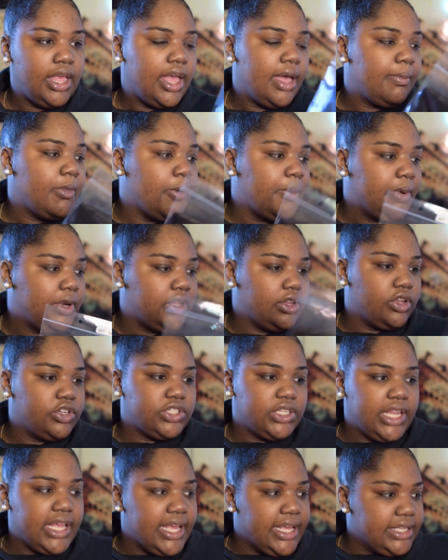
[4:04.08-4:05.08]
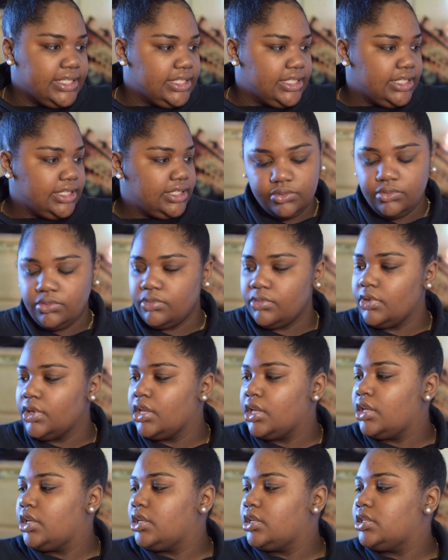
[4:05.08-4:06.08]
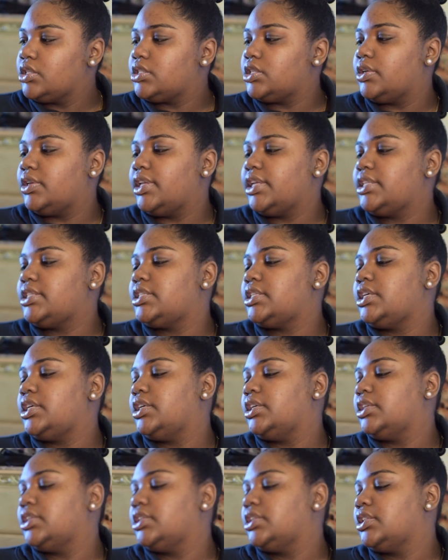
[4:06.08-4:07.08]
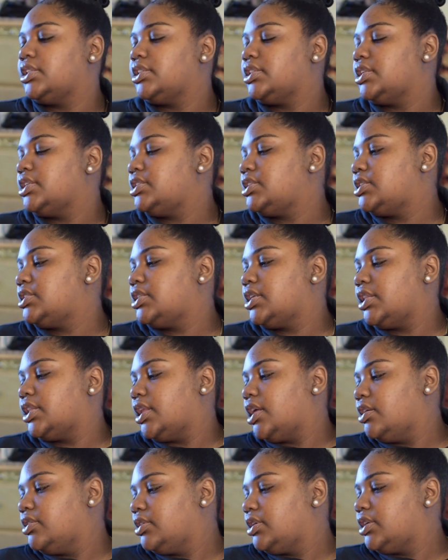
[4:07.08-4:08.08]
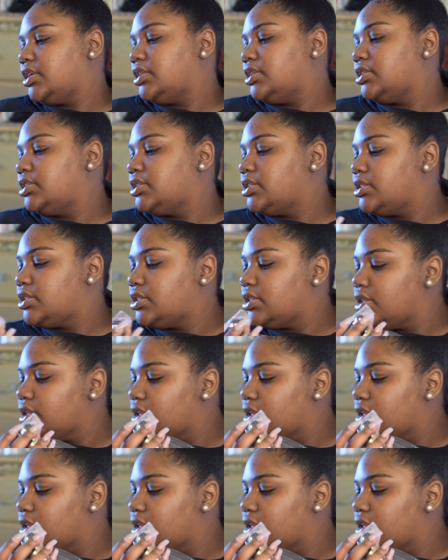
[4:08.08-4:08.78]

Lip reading: I'm opening the closure last. So let's see. This is the longest